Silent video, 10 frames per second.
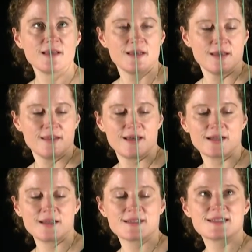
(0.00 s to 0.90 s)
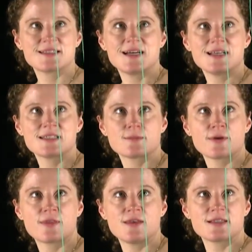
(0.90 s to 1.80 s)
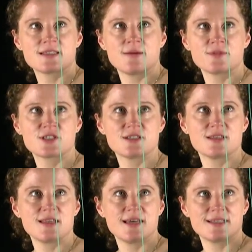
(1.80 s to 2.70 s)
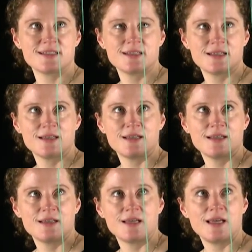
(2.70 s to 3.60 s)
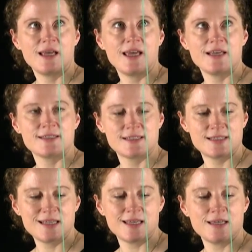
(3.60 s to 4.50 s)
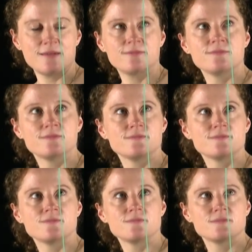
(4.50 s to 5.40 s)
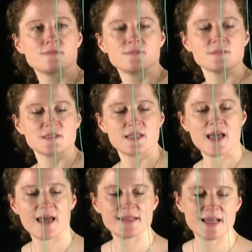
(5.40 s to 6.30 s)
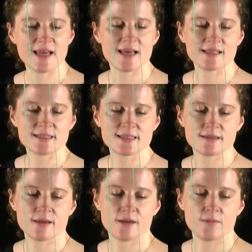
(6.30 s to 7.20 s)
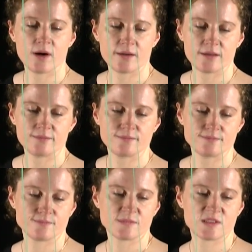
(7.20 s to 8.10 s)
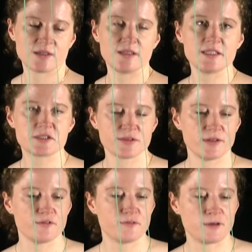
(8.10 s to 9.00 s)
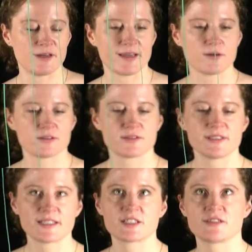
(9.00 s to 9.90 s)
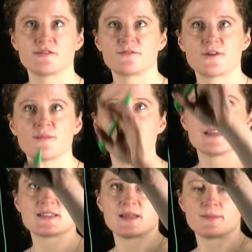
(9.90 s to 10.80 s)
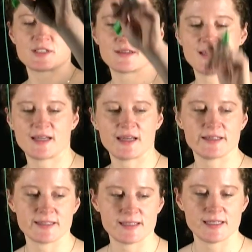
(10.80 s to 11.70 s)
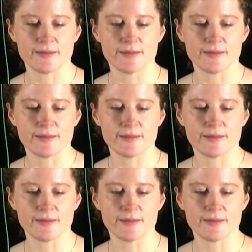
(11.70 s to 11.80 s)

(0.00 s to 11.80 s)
that starts with the assumption that AC and ends in bottom. So I need to infer a contradiction from the assumption that AC.